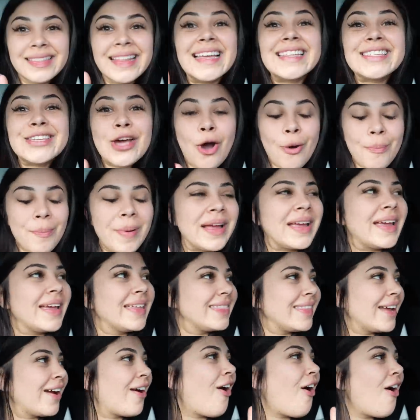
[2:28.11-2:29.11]
Let's hope I
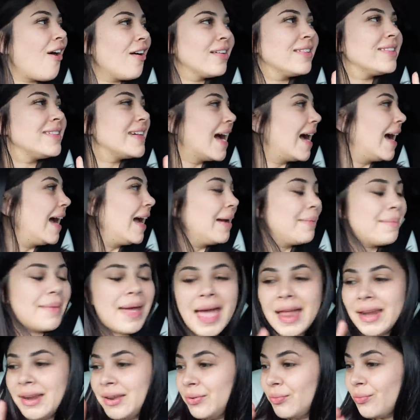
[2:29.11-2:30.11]
get there on time
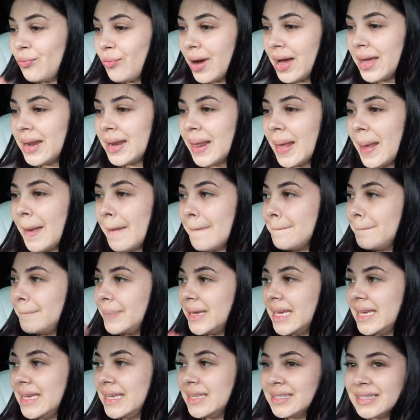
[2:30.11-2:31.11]
and in one
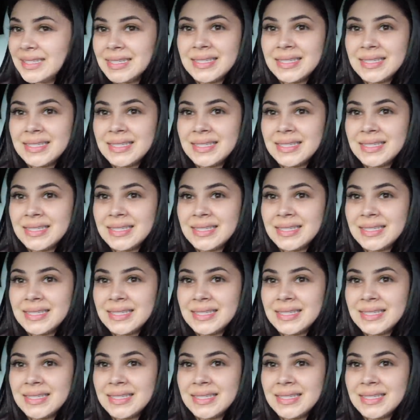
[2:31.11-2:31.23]
piece.